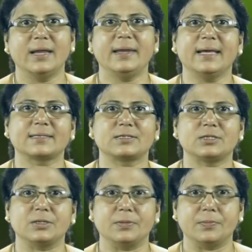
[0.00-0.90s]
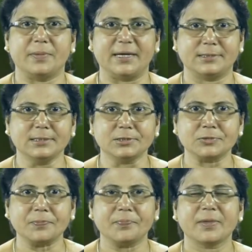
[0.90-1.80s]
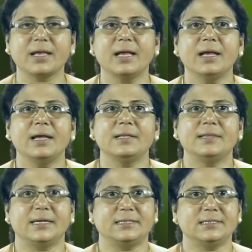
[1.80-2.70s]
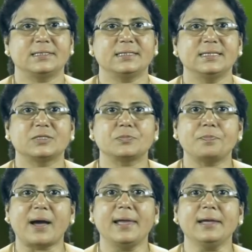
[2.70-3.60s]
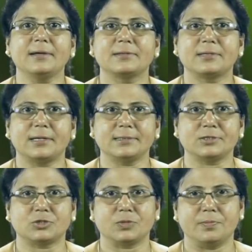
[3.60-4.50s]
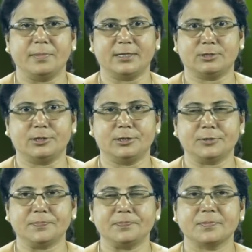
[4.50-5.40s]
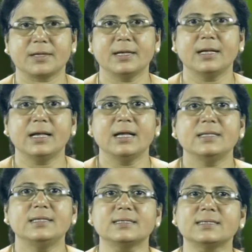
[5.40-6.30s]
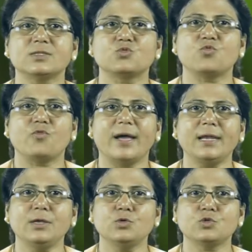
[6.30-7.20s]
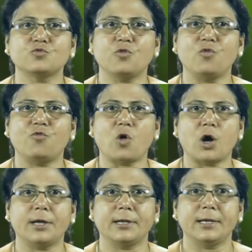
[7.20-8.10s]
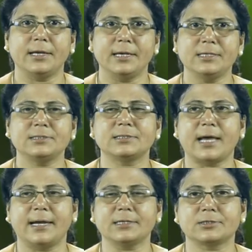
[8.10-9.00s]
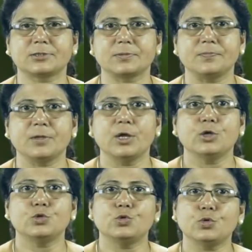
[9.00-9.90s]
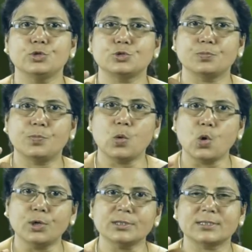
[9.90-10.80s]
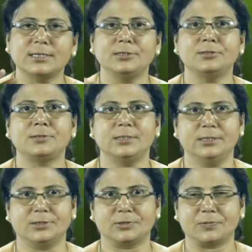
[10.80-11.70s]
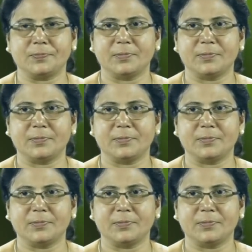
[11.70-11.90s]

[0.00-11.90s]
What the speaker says: next practice, that is spike thrust method. This is very useful for insects, those bores in trees.